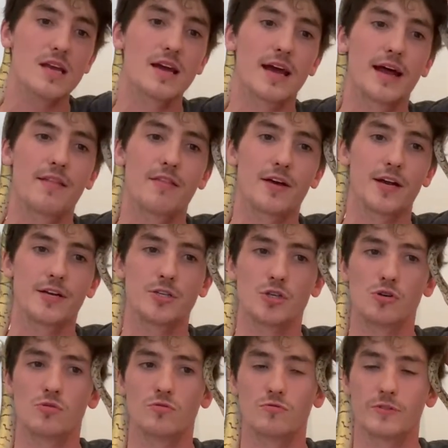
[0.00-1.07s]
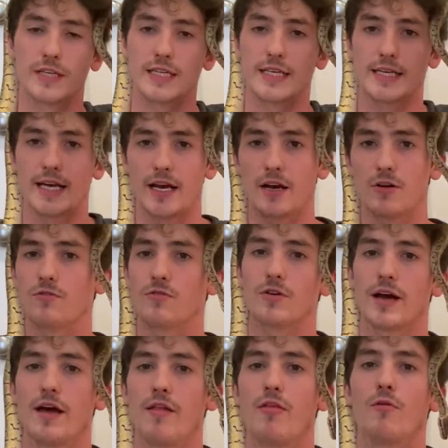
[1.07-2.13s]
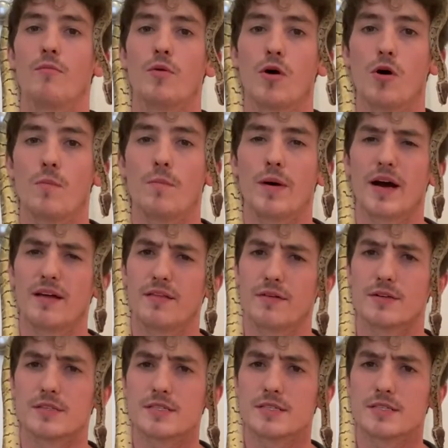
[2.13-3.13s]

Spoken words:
And they don't really care for other ball pythons.